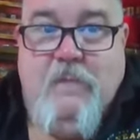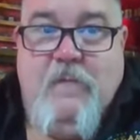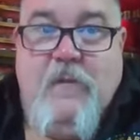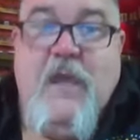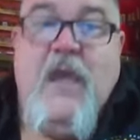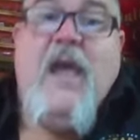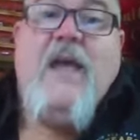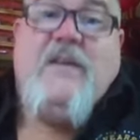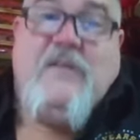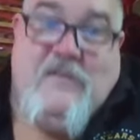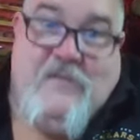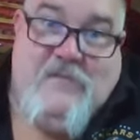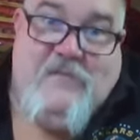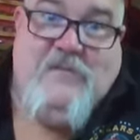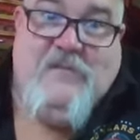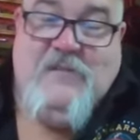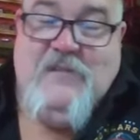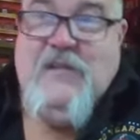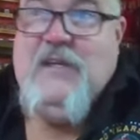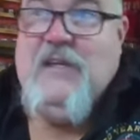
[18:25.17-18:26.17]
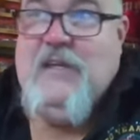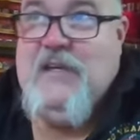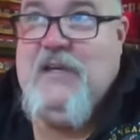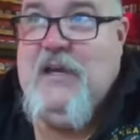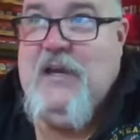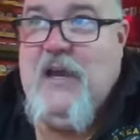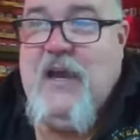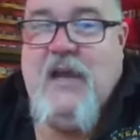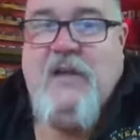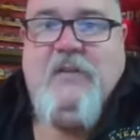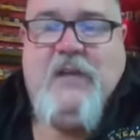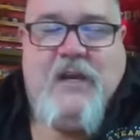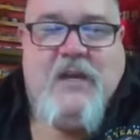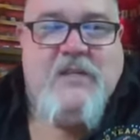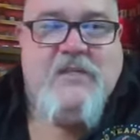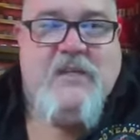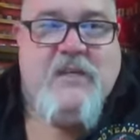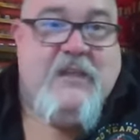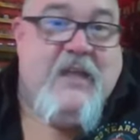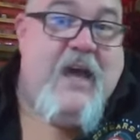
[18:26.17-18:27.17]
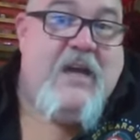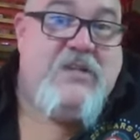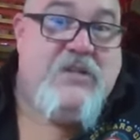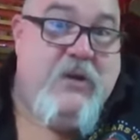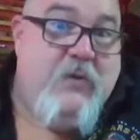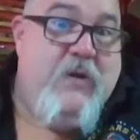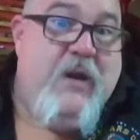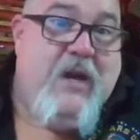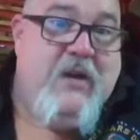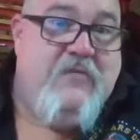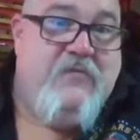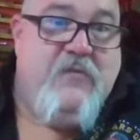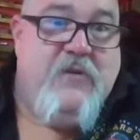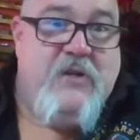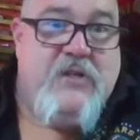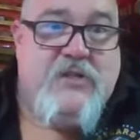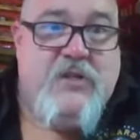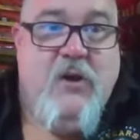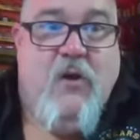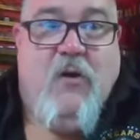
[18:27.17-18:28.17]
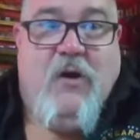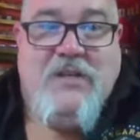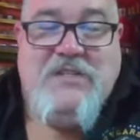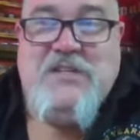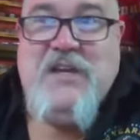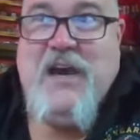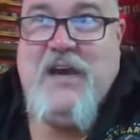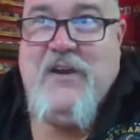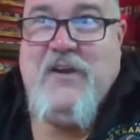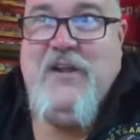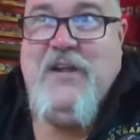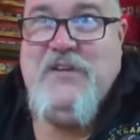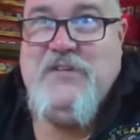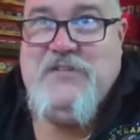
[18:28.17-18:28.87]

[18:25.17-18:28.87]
Yes. And like I said, last year we got a foot of snow on Saturday.